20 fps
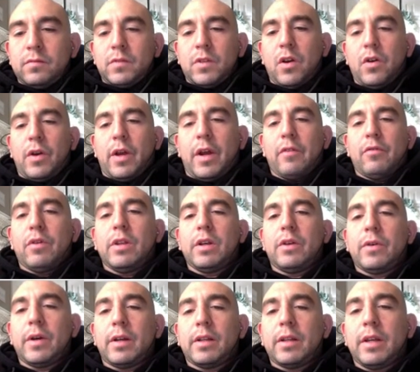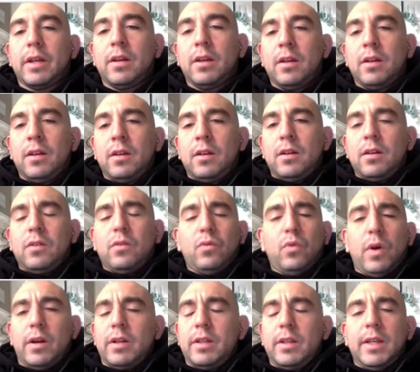Okay, really quickly.
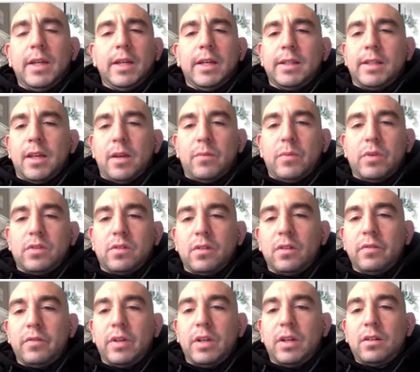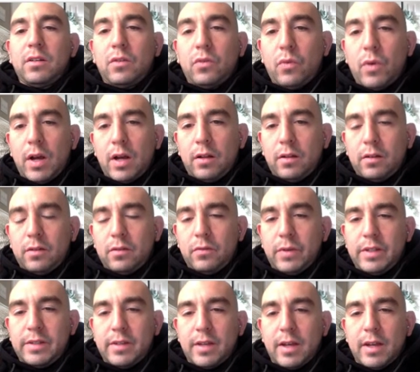Where did they get that, Mr. Levine? Well, we
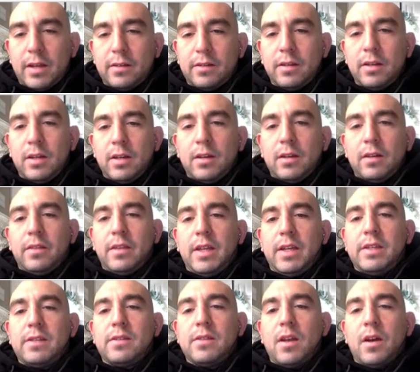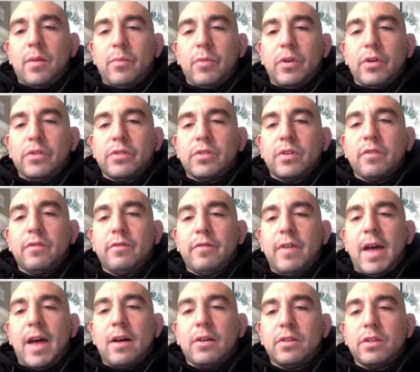said these numbers
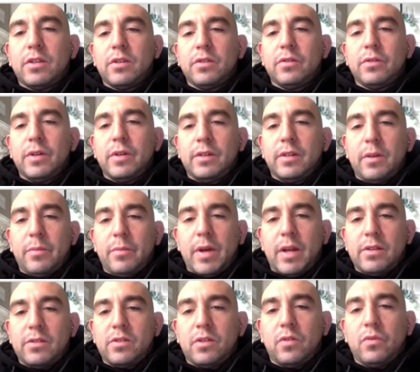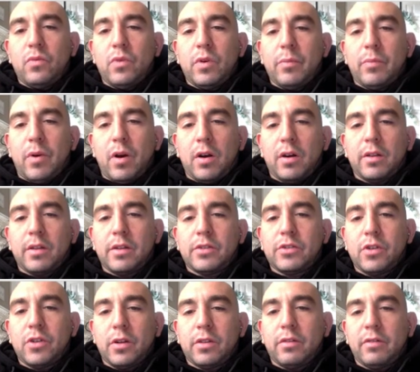value depends on what part of the
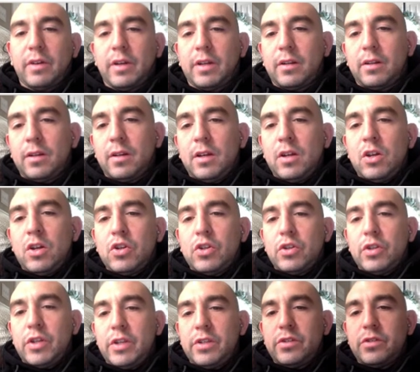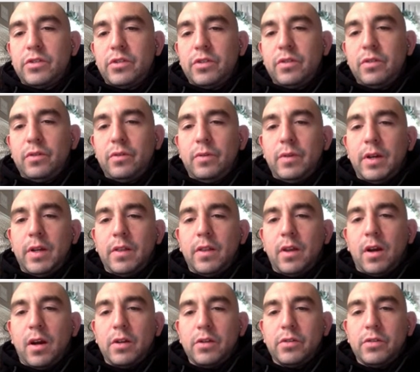chart they're in. This 2 in the
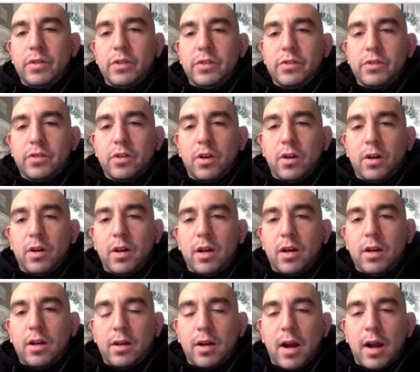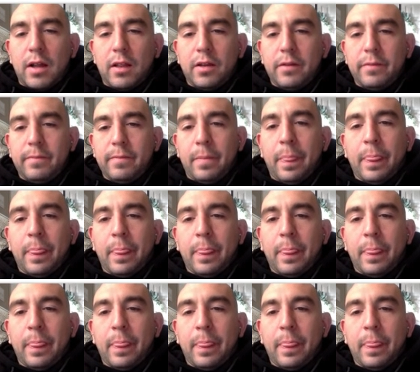hundreds chart, column